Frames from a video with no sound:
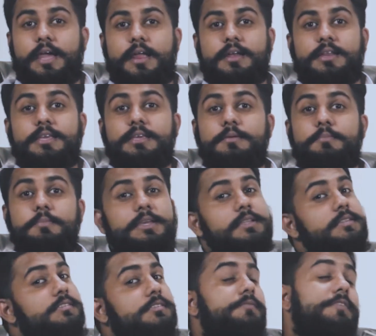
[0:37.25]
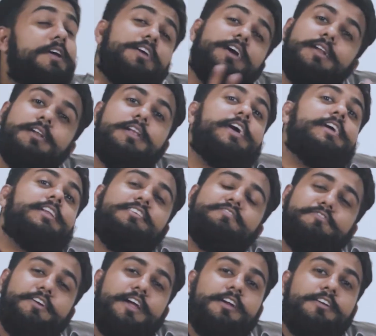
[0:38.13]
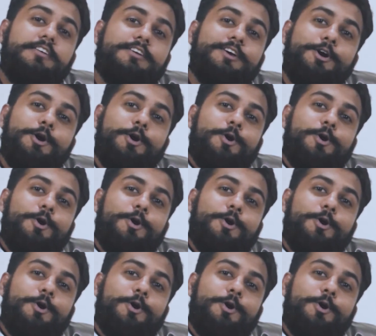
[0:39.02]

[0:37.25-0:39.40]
and he meets a very unlikely friend